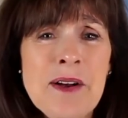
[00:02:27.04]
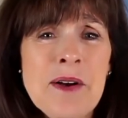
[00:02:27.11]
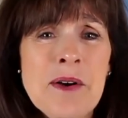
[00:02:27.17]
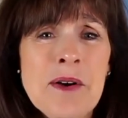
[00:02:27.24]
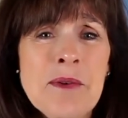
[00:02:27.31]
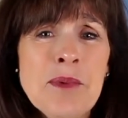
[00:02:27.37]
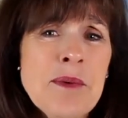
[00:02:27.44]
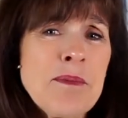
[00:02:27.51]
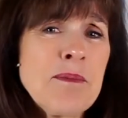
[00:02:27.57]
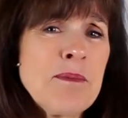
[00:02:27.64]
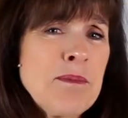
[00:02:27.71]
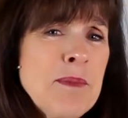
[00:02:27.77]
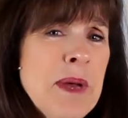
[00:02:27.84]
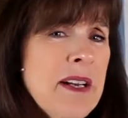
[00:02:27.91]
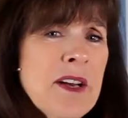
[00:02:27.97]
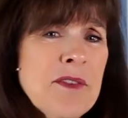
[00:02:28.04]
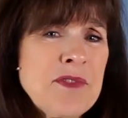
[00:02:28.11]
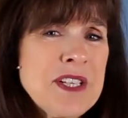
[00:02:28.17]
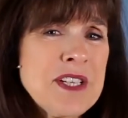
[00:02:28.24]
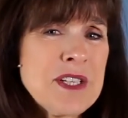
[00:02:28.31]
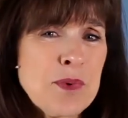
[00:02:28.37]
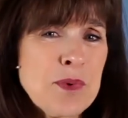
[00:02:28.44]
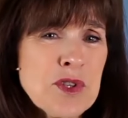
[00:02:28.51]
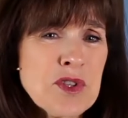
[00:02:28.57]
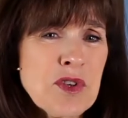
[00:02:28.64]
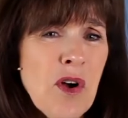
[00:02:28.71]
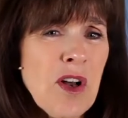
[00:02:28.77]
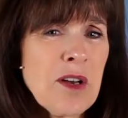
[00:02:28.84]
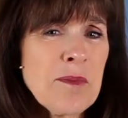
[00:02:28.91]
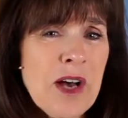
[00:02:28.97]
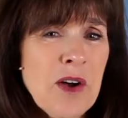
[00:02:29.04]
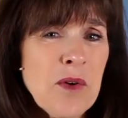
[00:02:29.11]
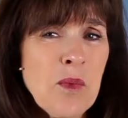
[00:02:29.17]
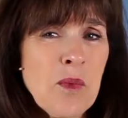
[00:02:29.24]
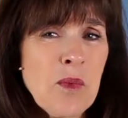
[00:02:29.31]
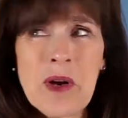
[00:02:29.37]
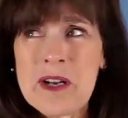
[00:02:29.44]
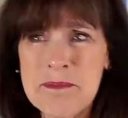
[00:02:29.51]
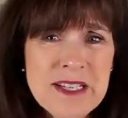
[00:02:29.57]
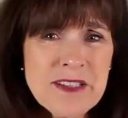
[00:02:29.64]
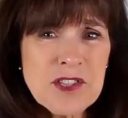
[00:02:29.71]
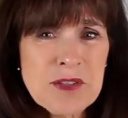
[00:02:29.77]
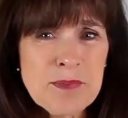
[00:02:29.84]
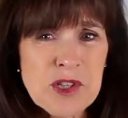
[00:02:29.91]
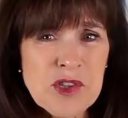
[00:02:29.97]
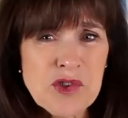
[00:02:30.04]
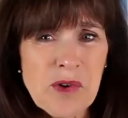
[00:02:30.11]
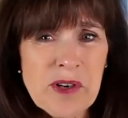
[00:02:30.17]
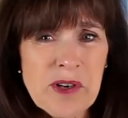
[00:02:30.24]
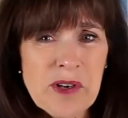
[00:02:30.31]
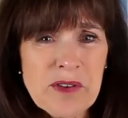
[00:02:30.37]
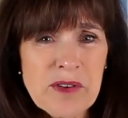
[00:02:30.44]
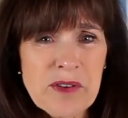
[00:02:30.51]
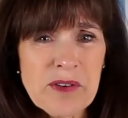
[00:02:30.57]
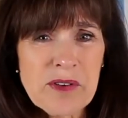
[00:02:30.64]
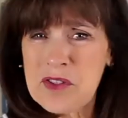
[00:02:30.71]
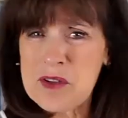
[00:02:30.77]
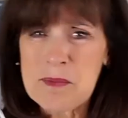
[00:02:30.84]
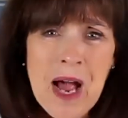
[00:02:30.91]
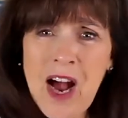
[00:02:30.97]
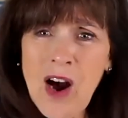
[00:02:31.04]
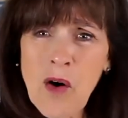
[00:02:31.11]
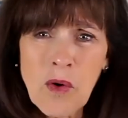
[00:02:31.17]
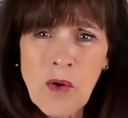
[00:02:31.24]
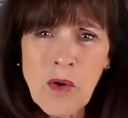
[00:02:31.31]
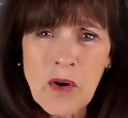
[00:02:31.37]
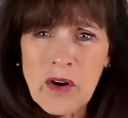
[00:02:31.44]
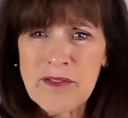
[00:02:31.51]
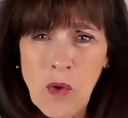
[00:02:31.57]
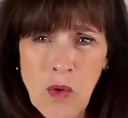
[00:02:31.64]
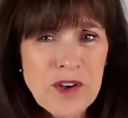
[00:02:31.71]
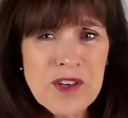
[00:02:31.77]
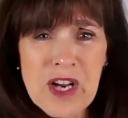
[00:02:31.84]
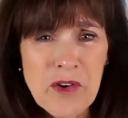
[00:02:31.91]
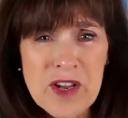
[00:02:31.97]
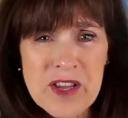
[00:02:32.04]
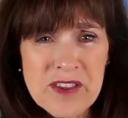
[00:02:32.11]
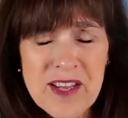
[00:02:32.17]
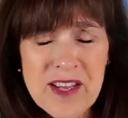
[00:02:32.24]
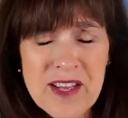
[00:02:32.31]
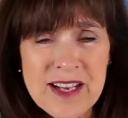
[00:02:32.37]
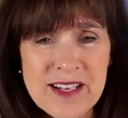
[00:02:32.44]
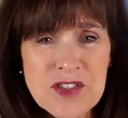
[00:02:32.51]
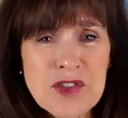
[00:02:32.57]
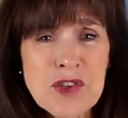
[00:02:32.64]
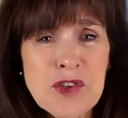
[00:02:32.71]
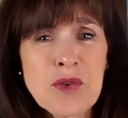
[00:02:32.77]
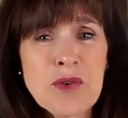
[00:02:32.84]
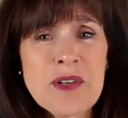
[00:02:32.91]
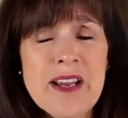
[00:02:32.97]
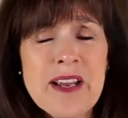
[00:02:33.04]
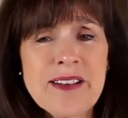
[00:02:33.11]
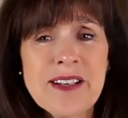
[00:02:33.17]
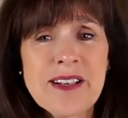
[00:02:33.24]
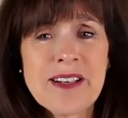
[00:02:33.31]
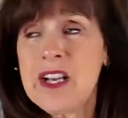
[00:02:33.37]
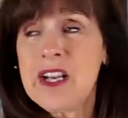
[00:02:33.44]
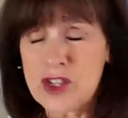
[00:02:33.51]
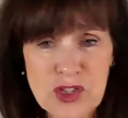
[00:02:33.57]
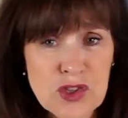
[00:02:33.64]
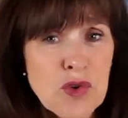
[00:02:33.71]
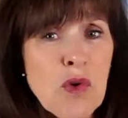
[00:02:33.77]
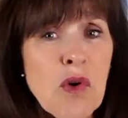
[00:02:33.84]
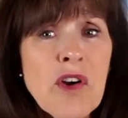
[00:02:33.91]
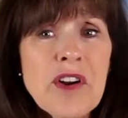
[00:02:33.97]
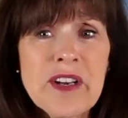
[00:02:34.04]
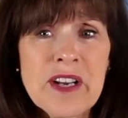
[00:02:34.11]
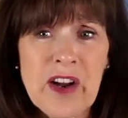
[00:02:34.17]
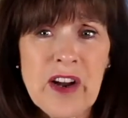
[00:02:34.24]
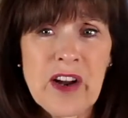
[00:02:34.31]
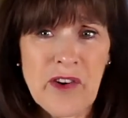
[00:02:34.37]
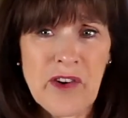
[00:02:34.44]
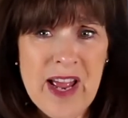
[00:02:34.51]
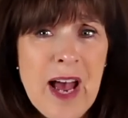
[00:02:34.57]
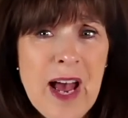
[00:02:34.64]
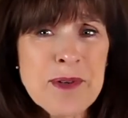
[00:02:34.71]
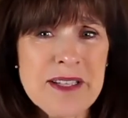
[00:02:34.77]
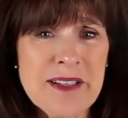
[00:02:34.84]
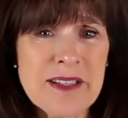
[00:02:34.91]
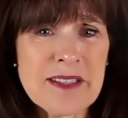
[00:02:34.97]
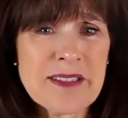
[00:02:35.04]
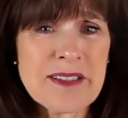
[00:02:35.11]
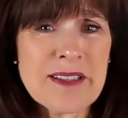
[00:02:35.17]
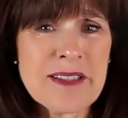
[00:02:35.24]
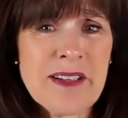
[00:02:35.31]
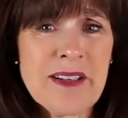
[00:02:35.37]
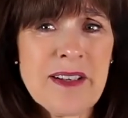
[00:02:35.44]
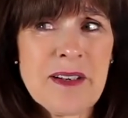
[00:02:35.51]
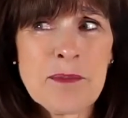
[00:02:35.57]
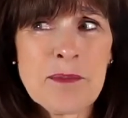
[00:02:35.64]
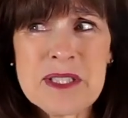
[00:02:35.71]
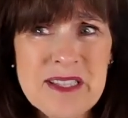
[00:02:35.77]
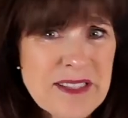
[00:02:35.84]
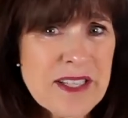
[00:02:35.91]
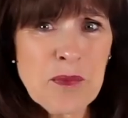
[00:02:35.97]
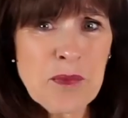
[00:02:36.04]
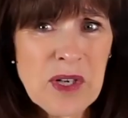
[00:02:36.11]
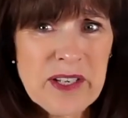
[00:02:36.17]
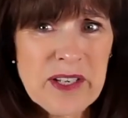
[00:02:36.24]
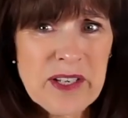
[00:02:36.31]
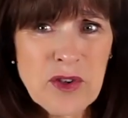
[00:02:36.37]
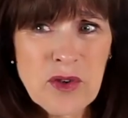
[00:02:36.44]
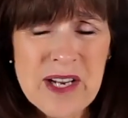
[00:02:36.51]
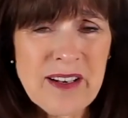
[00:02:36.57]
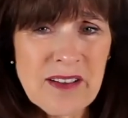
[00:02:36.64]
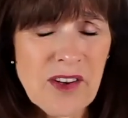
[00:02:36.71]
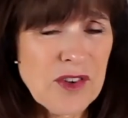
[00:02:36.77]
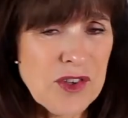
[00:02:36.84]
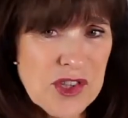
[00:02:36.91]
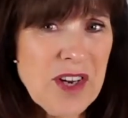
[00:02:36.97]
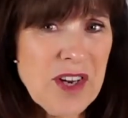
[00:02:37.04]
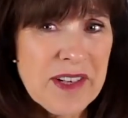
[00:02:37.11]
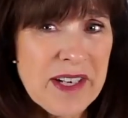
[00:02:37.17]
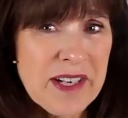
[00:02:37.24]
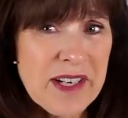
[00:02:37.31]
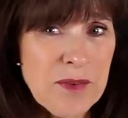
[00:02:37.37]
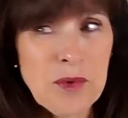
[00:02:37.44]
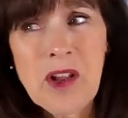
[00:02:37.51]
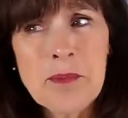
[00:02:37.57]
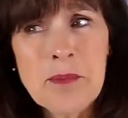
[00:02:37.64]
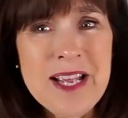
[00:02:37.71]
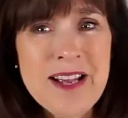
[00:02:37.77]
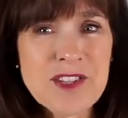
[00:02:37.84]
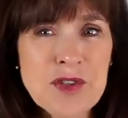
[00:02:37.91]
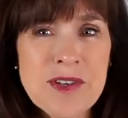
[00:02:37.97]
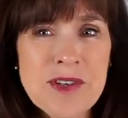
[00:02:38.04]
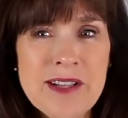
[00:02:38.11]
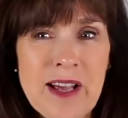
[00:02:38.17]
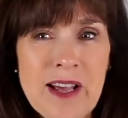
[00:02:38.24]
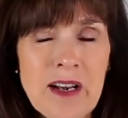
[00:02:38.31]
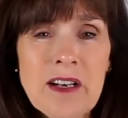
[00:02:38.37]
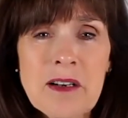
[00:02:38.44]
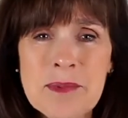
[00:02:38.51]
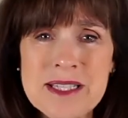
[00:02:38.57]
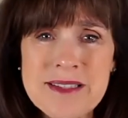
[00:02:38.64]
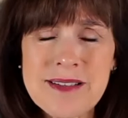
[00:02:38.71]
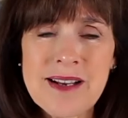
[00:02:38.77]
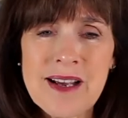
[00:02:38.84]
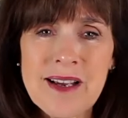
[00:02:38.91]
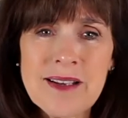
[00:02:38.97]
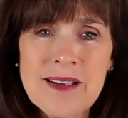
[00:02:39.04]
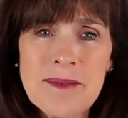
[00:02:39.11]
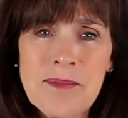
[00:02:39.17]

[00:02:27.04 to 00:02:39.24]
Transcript: But many of these books are all about what it means to be joyful with the power of ordinary things to create extraordinary happiness. But does it really create longevity? Well, I'll be answering that a little bit today.